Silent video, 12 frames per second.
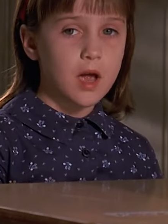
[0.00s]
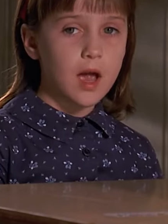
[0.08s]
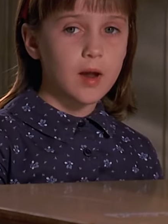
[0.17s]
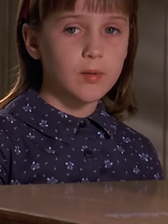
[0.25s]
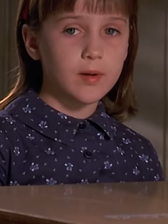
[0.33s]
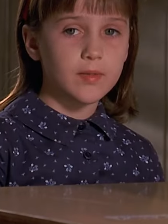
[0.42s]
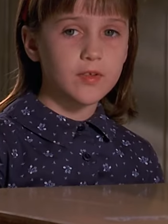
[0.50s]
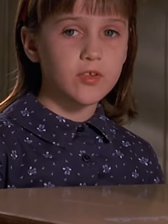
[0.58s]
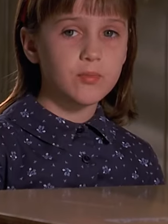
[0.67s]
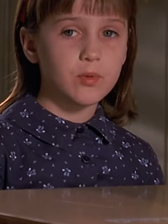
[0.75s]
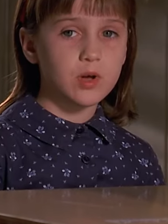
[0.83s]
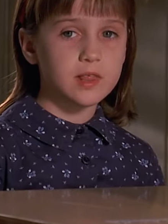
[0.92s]
I read
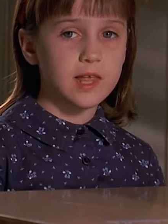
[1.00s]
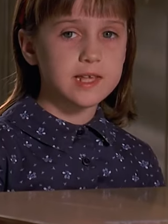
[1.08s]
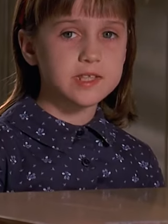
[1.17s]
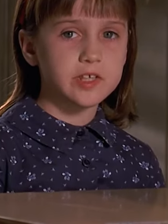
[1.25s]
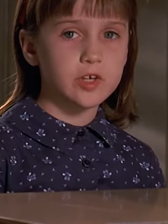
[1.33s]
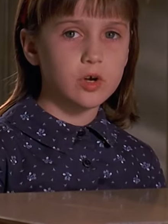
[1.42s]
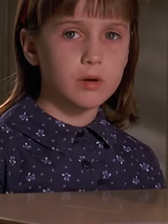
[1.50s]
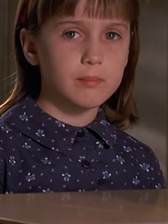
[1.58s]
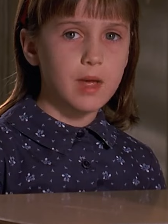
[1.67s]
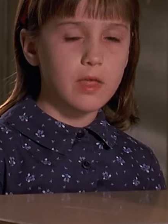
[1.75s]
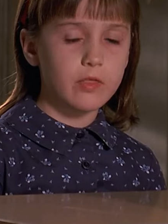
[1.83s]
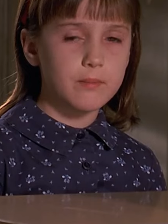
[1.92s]
this book last year in
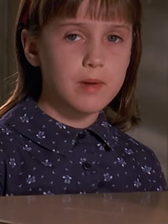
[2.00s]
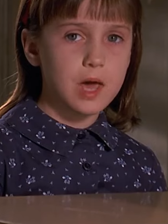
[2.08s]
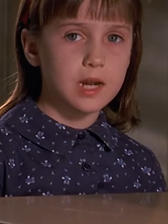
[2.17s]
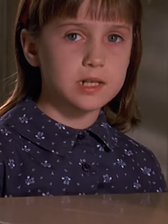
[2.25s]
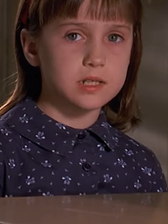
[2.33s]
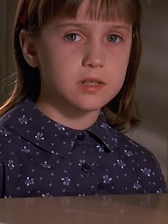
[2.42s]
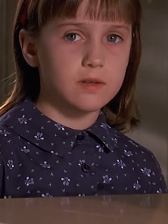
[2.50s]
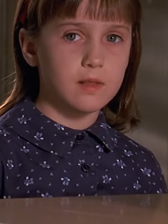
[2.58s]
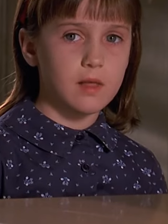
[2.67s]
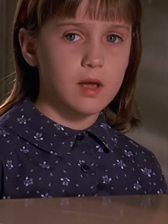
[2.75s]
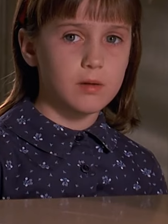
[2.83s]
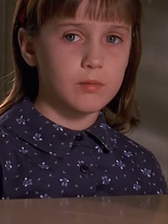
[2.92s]
mathematics at the
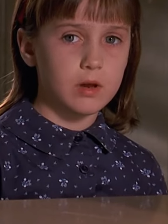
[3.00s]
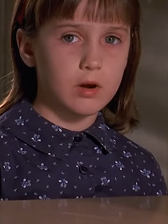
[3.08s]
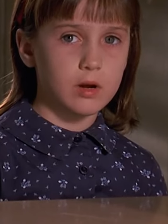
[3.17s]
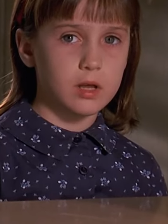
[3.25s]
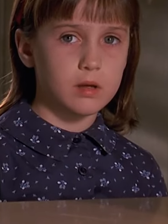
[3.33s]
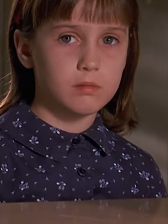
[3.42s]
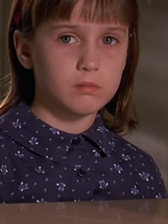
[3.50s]
library.